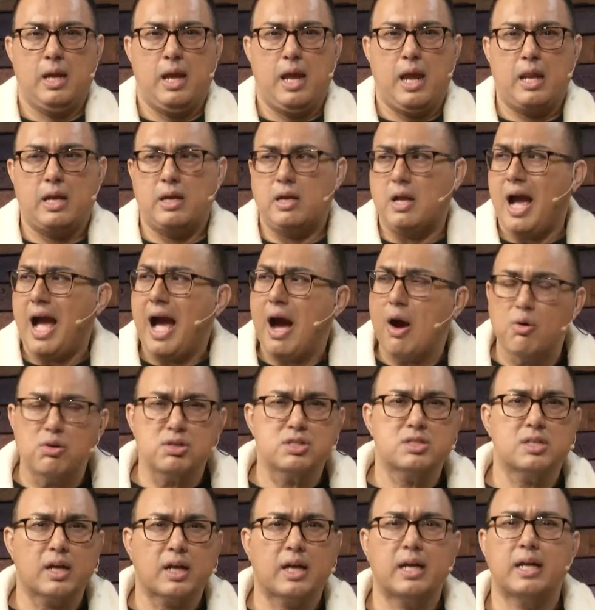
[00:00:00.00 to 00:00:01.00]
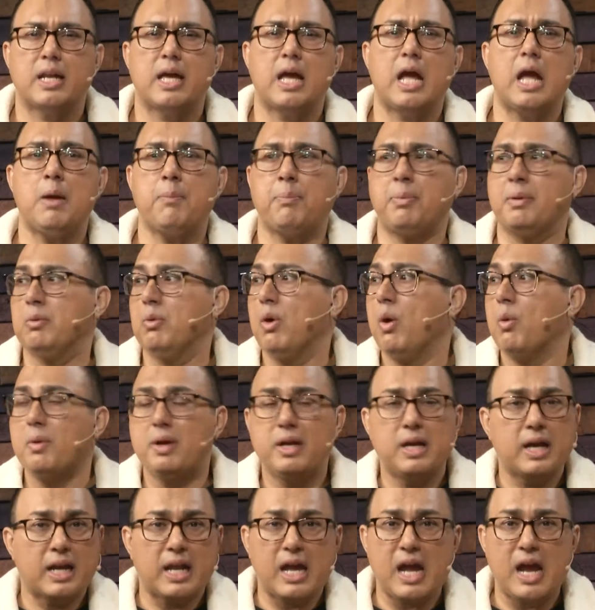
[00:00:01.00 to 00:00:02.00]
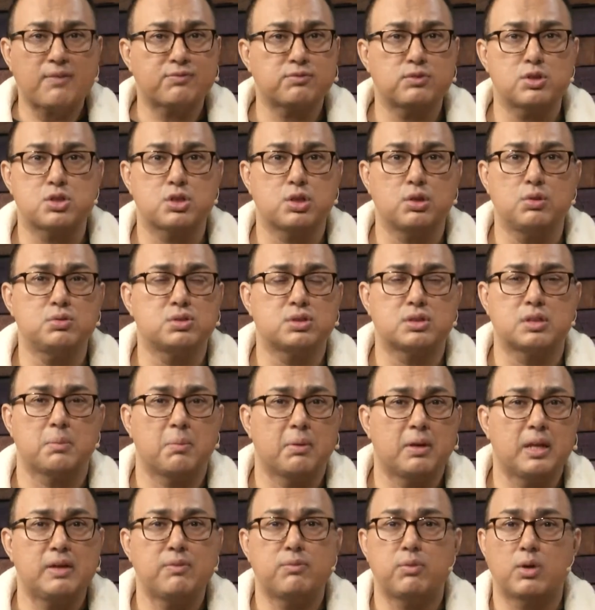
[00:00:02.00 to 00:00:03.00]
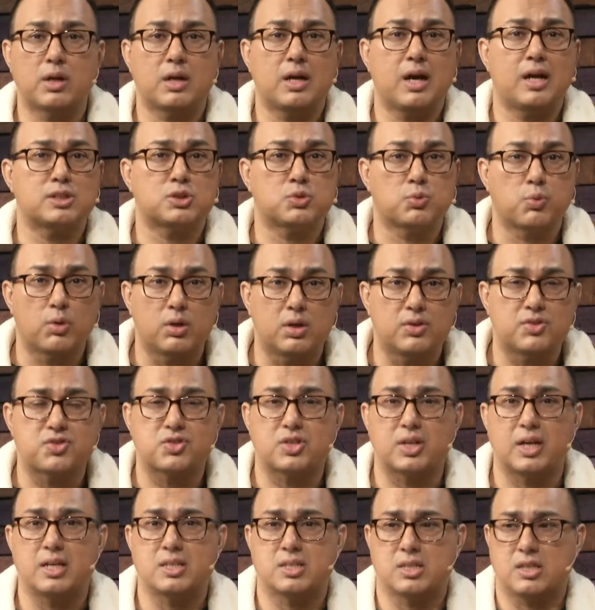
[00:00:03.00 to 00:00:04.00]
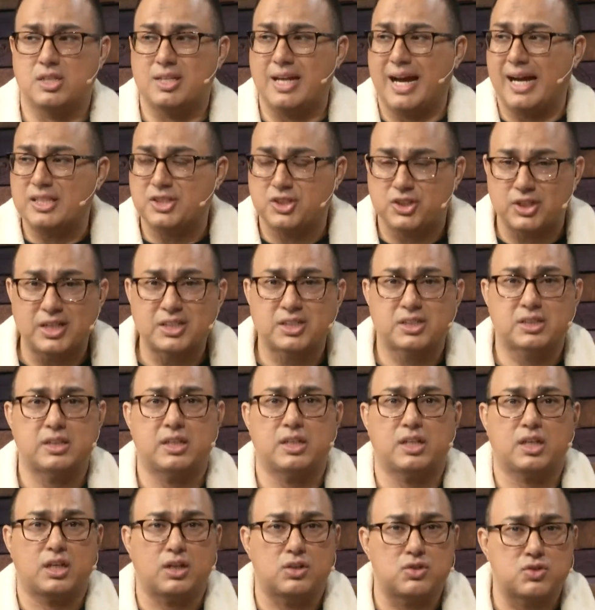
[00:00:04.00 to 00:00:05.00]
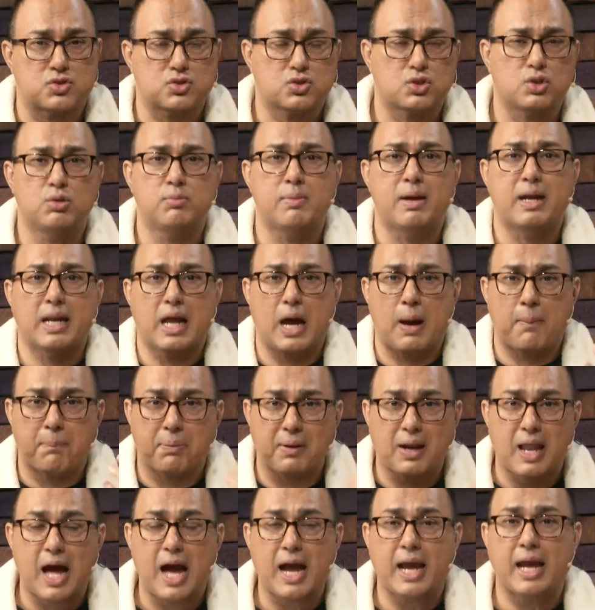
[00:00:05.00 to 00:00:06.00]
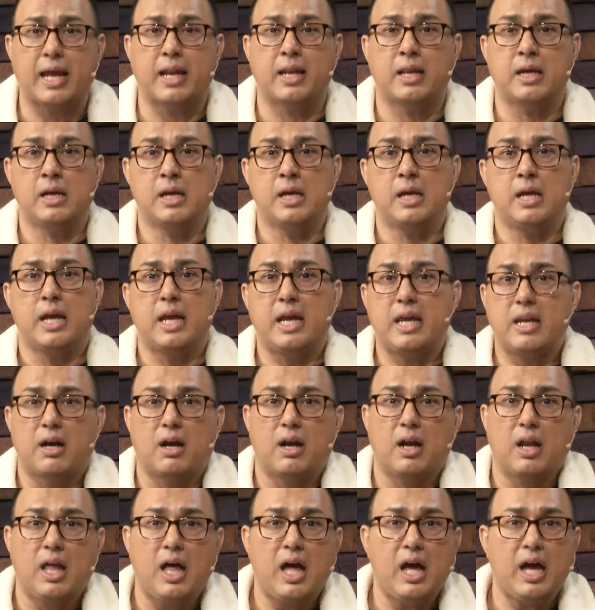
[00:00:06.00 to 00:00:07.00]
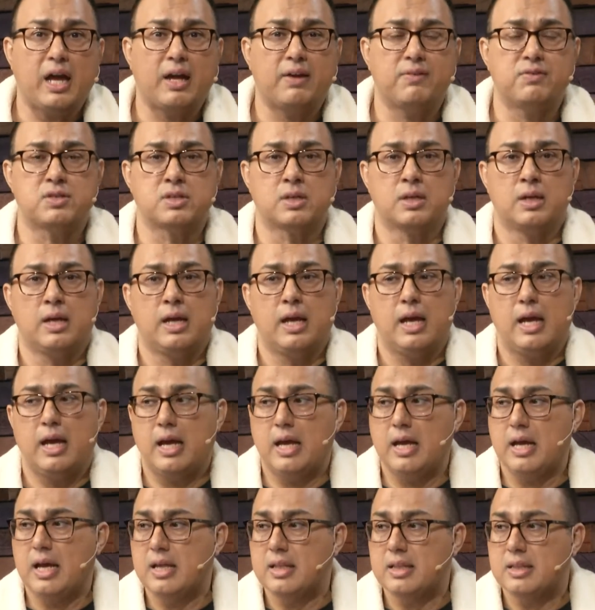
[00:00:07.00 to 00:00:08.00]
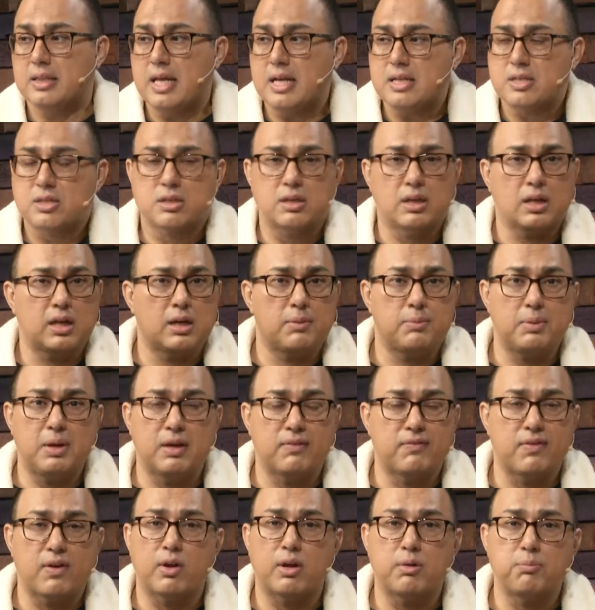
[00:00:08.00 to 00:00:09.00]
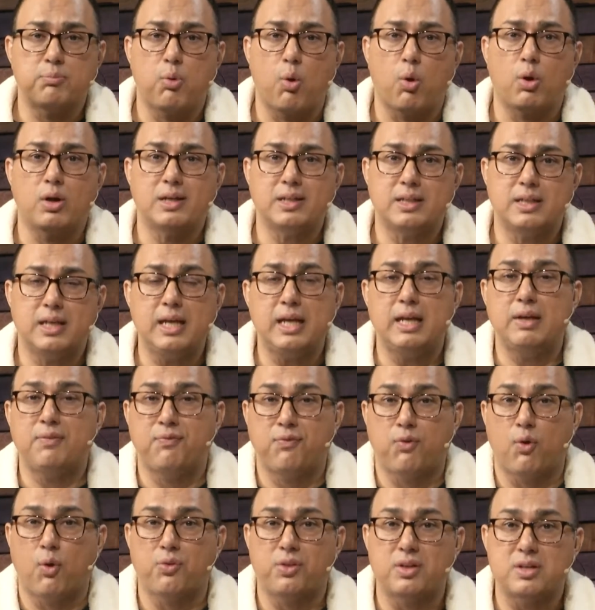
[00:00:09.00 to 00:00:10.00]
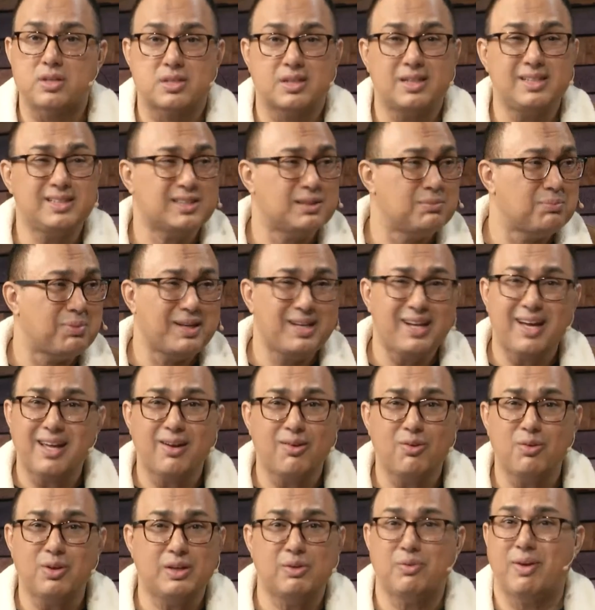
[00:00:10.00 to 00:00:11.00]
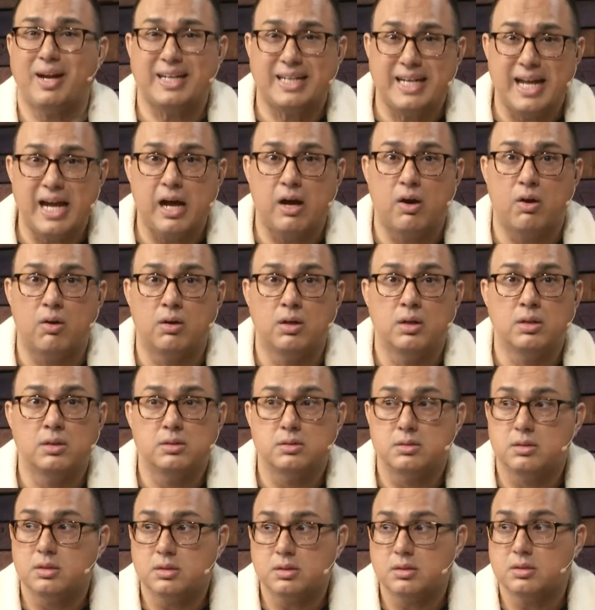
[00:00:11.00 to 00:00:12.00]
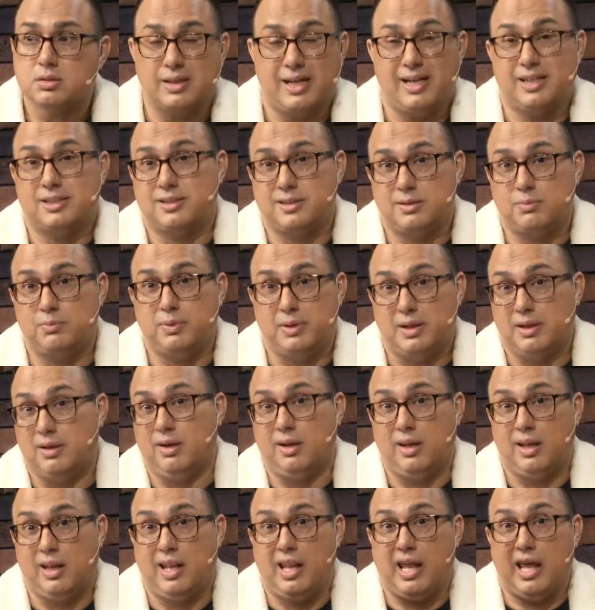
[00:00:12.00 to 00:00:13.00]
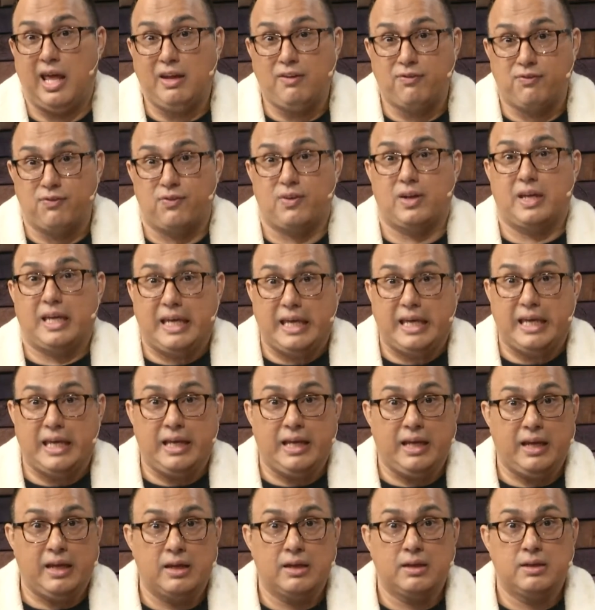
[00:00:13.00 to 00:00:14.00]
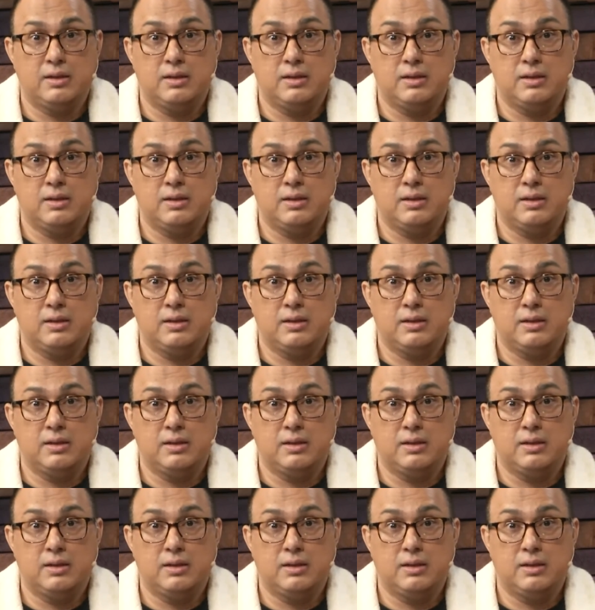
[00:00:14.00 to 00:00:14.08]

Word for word: And how is that going to happen? Well, we're going to have to choose to believe what God's word says, digest it, consume it, apply it in our lives. And that's going to be a very important key for this season, but not only right now. This has actually been a life key.